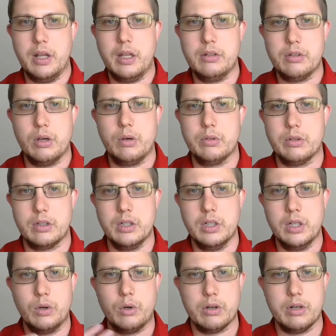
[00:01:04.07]
and toner
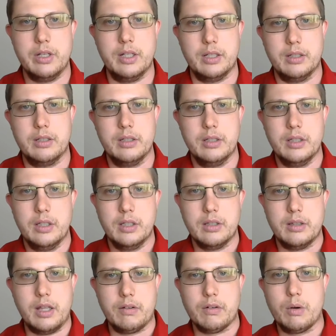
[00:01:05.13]
or ink
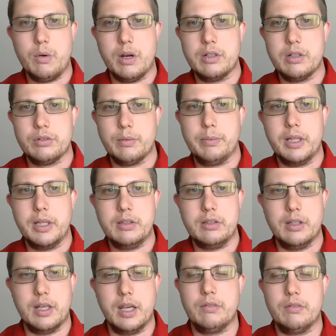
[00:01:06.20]
that requires
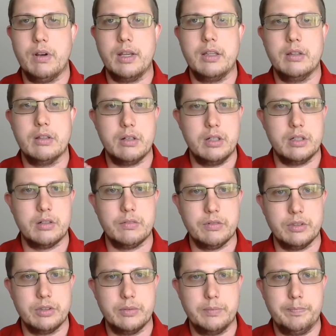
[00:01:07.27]
replacing at regular
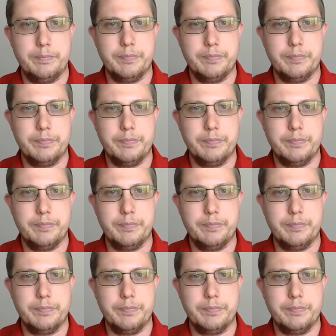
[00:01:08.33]
intervals.